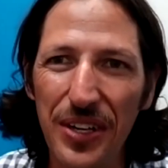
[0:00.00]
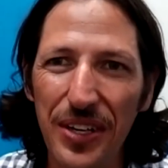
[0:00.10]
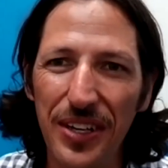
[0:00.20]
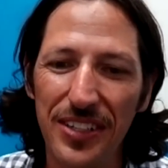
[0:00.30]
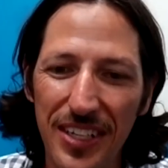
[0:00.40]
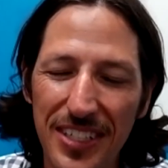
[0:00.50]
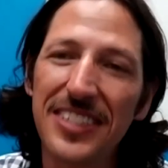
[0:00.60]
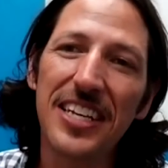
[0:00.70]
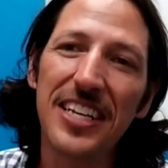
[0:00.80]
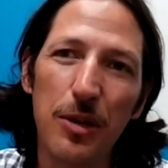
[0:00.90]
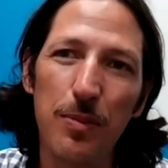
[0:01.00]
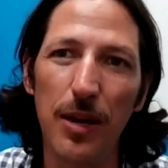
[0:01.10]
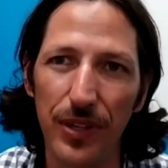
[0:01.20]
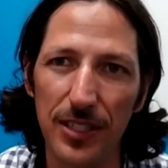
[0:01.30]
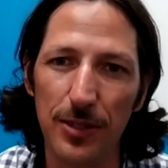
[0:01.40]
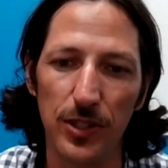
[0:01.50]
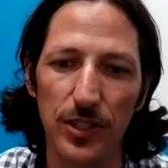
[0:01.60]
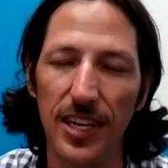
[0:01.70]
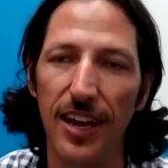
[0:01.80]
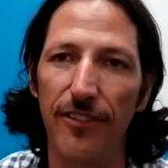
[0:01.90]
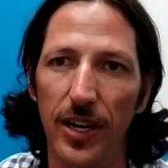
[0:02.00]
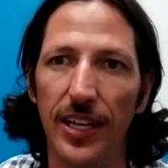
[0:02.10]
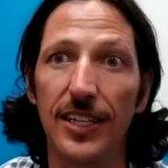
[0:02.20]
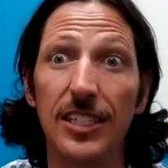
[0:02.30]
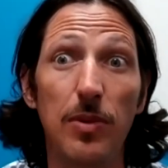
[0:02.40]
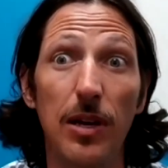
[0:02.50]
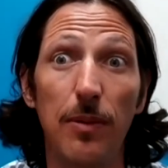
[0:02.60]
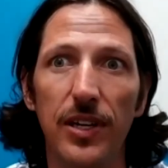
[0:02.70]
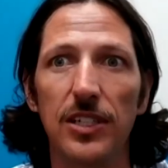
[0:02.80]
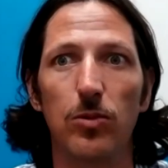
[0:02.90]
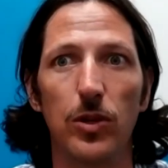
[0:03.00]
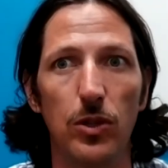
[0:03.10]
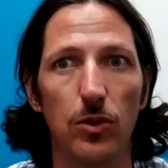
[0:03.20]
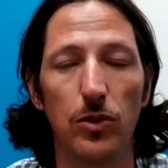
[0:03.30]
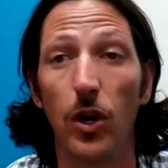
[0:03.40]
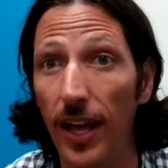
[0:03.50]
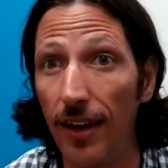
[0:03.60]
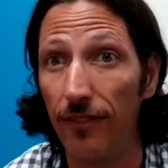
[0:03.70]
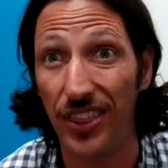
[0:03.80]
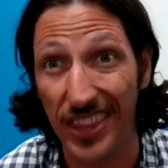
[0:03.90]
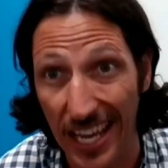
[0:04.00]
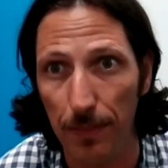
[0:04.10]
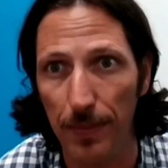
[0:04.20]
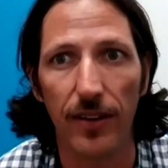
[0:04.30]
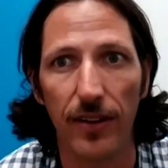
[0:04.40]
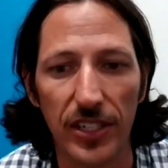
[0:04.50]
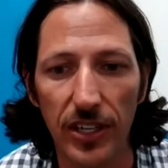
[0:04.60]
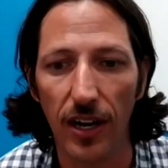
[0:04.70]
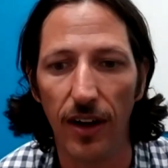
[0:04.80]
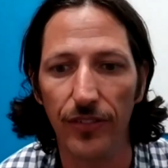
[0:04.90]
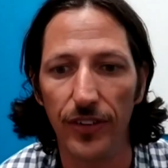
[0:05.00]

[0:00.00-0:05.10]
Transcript: It doesn't need to be a place where you save money. It needs to be a place where you don't have to think about it very often.